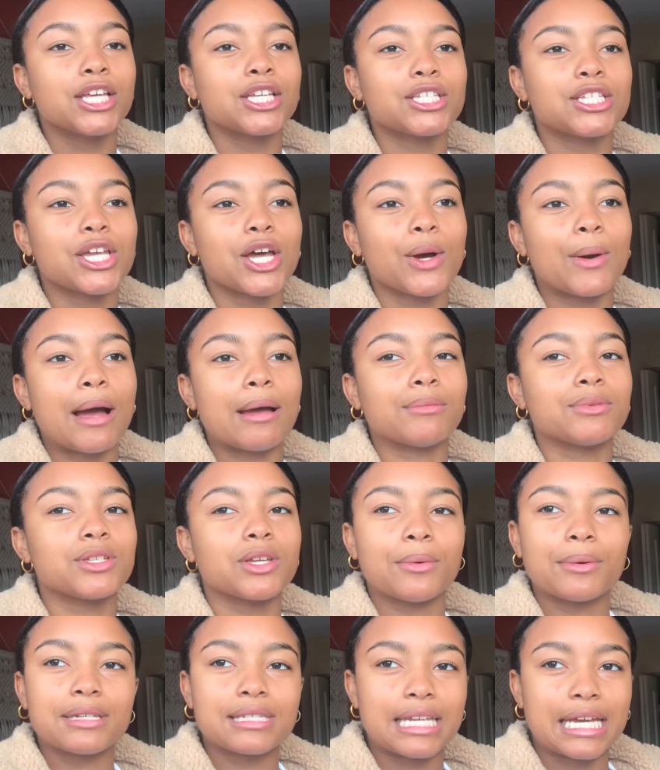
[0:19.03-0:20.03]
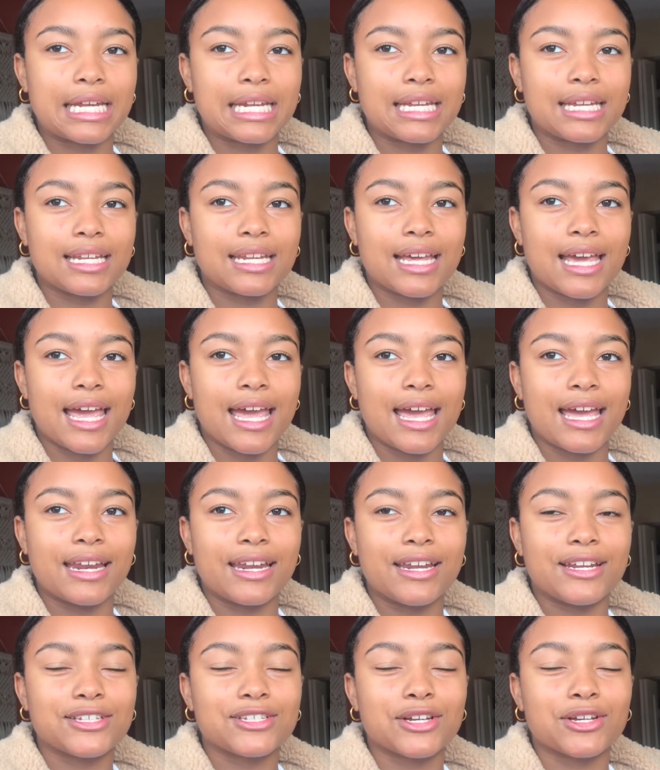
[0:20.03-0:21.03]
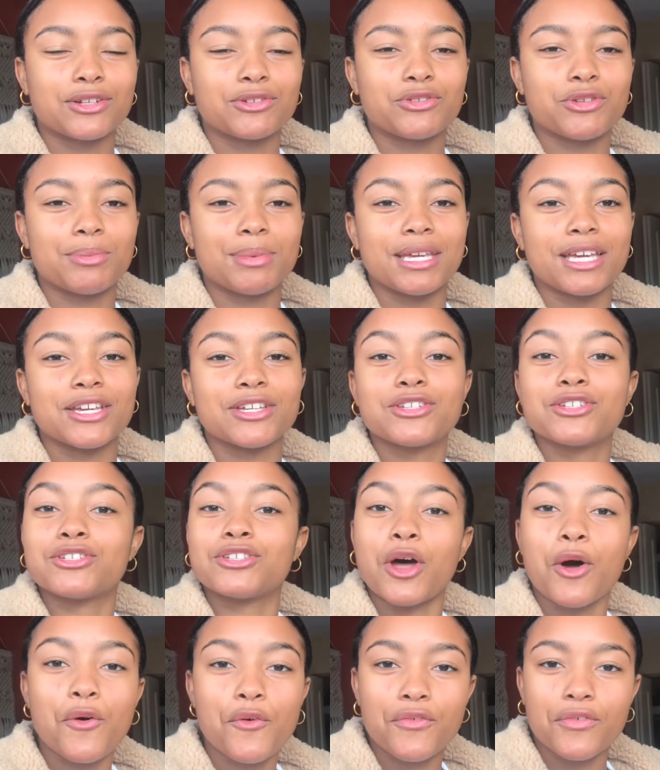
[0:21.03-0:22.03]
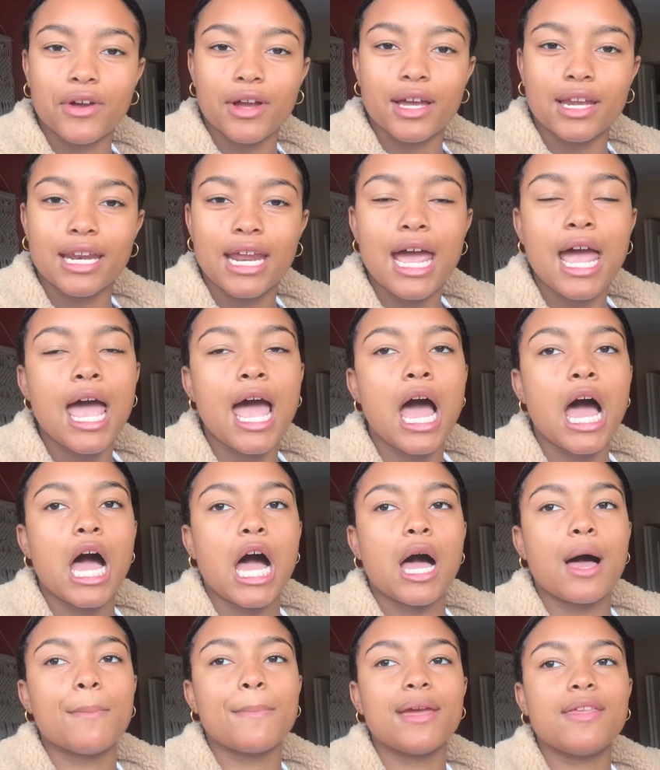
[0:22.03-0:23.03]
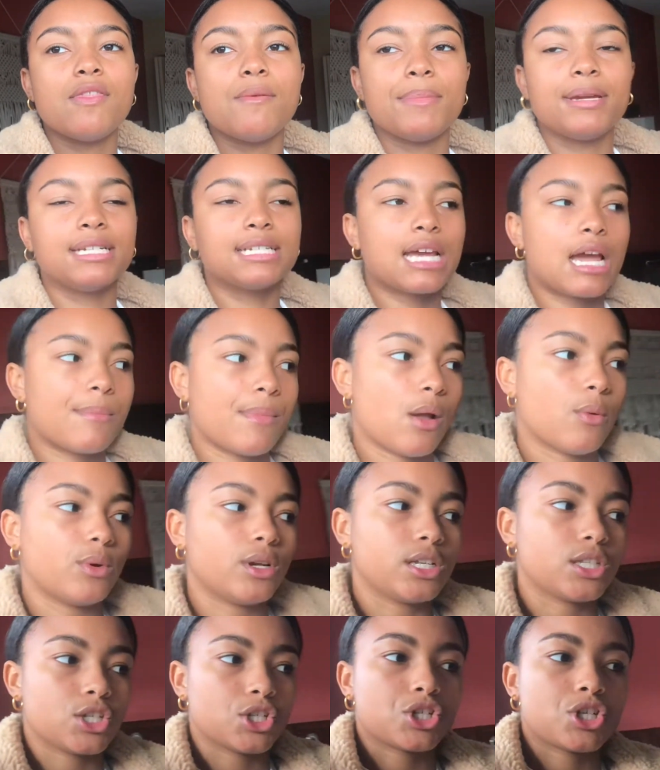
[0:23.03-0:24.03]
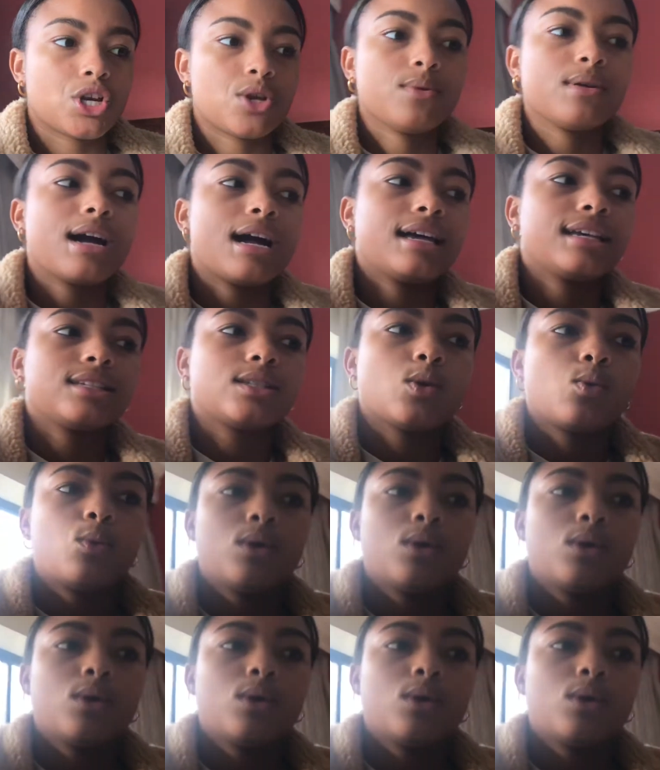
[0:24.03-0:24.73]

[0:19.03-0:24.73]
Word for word: So I'm so excited and it's going to be so fun. Um, in the meantime, I wanted to show you guys